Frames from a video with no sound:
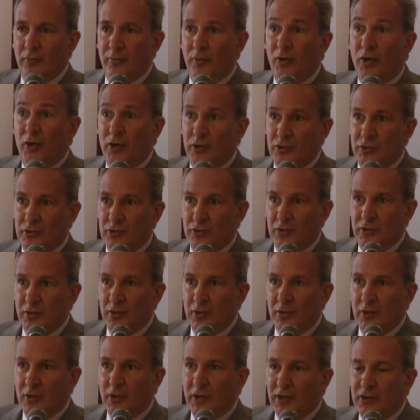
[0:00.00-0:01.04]
Bush.
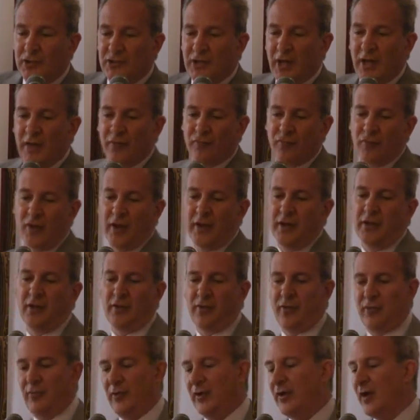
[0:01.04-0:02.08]
Instead of running a
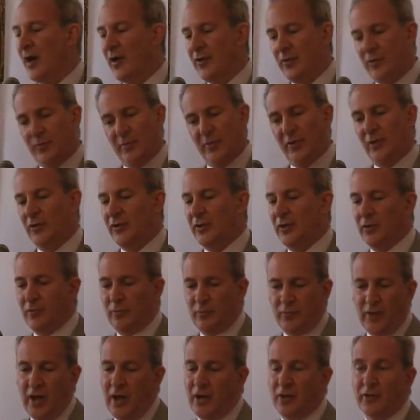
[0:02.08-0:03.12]
$300
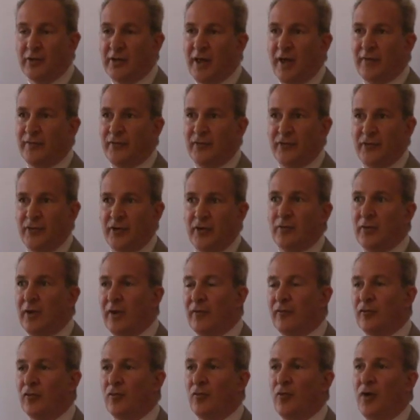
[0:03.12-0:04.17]
billion deficit or
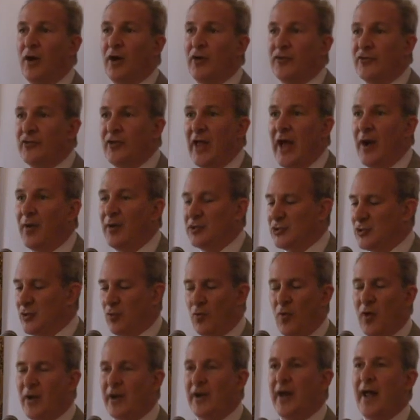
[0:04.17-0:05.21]
whatever it was, now it's a
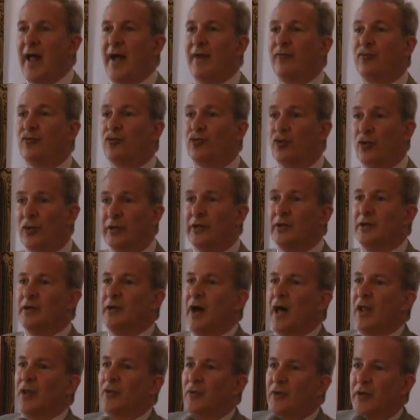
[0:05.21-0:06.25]
$1.5 trillion
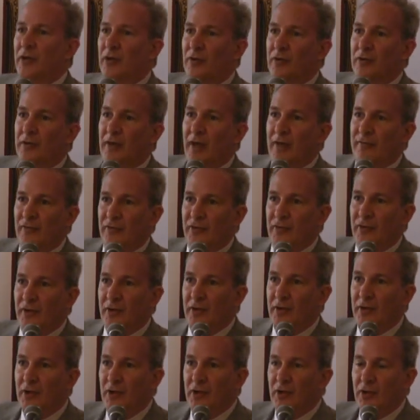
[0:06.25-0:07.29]
a year
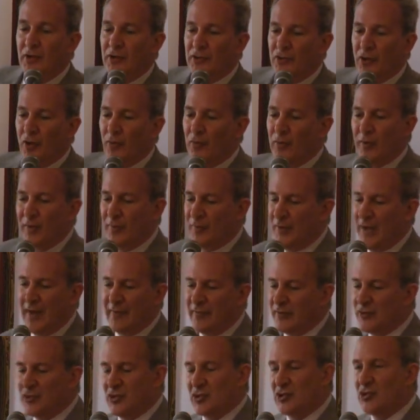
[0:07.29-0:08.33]
deficit. So we
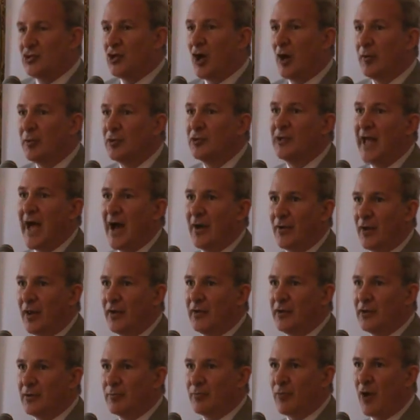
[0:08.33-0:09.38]
haven't just doubled down
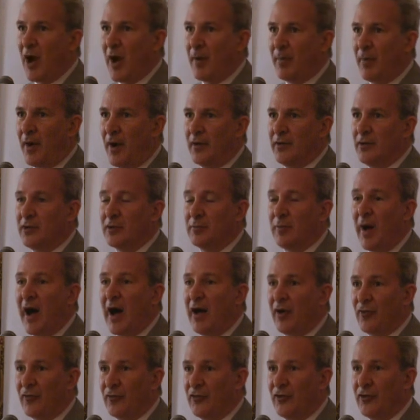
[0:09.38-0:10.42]
on these
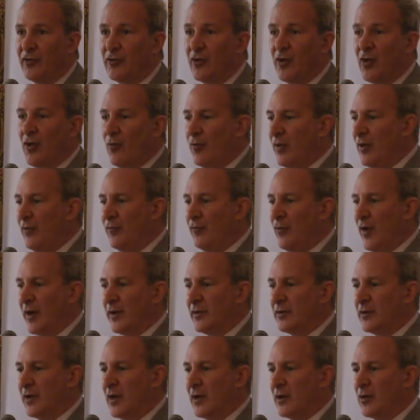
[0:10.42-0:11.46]
policies. We've
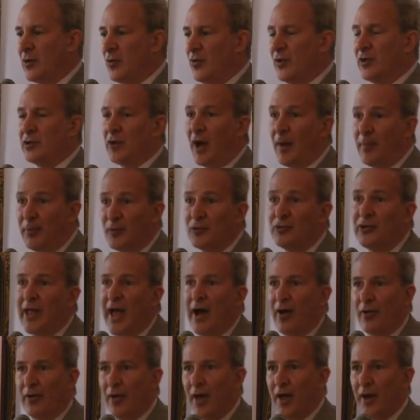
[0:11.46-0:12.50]
quintupled
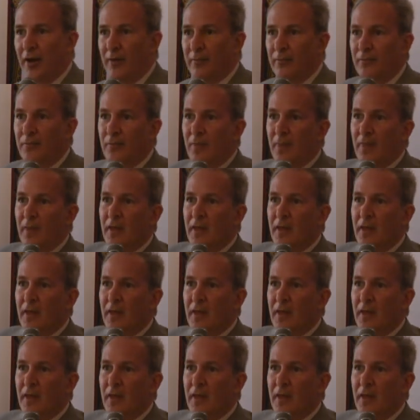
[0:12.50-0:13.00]
down on them.